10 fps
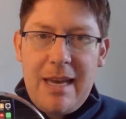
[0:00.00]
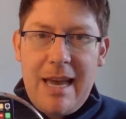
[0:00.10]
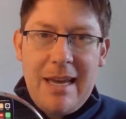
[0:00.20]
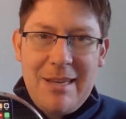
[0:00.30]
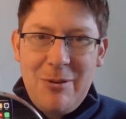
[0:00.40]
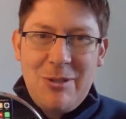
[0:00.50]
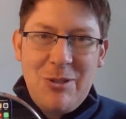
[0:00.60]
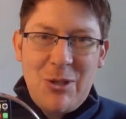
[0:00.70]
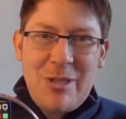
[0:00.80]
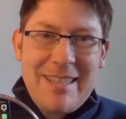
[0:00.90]

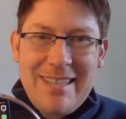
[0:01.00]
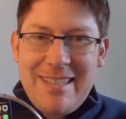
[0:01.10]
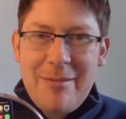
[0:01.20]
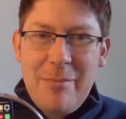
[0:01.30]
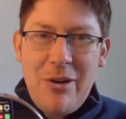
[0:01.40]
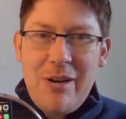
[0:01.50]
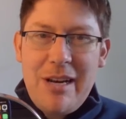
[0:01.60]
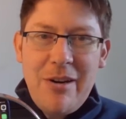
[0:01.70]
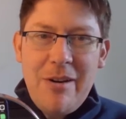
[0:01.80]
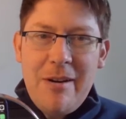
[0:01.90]
using just the mirror
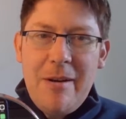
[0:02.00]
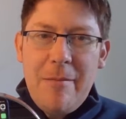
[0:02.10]
here.